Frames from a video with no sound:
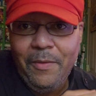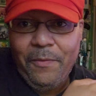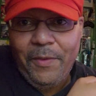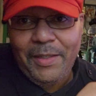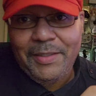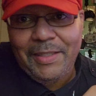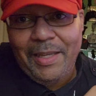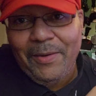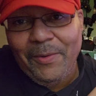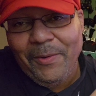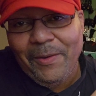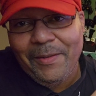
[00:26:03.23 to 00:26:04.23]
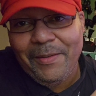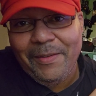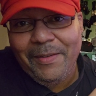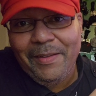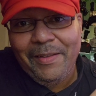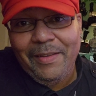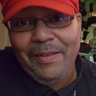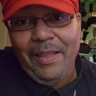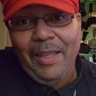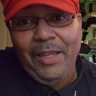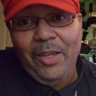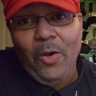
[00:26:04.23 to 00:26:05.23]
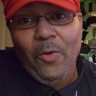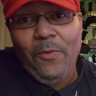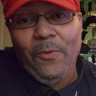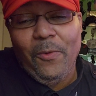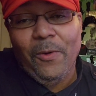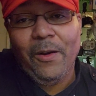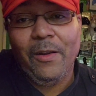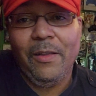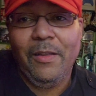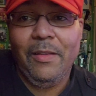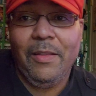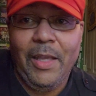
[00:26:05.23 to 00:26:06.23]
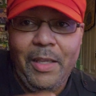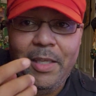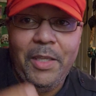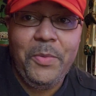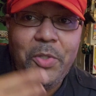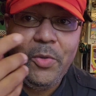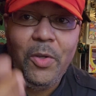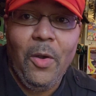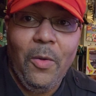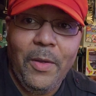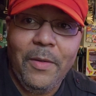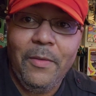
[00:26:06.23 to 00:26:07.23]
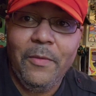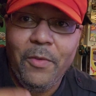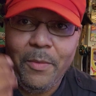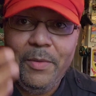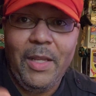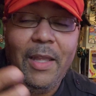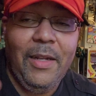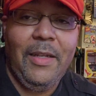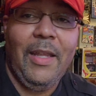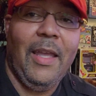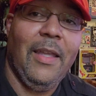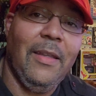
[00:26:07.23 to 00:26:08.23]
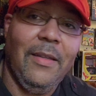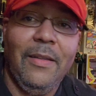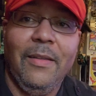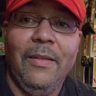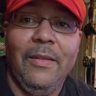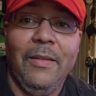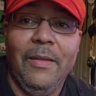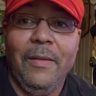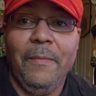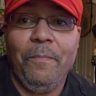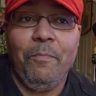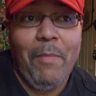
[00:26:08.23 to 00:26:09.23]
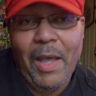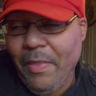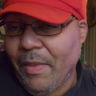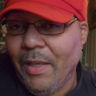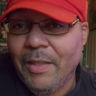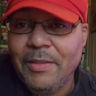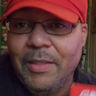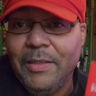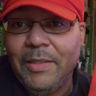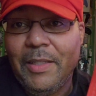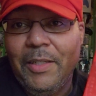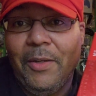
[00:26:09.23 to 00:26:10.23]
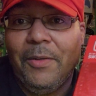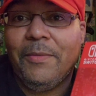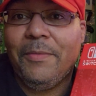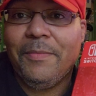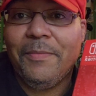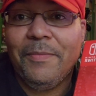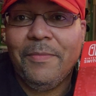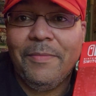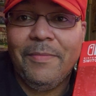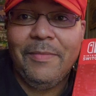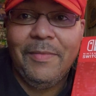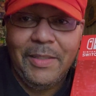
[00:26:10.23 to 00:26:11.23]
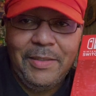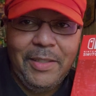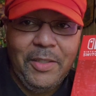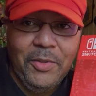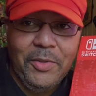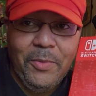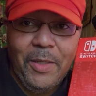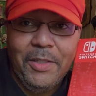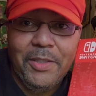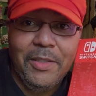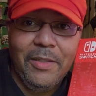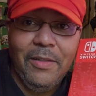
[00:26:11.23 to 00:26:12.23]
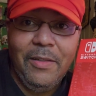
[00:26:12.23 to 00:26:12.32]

fixate on, and go for that keeps you going from day to day. My thing is Nintendo Switch.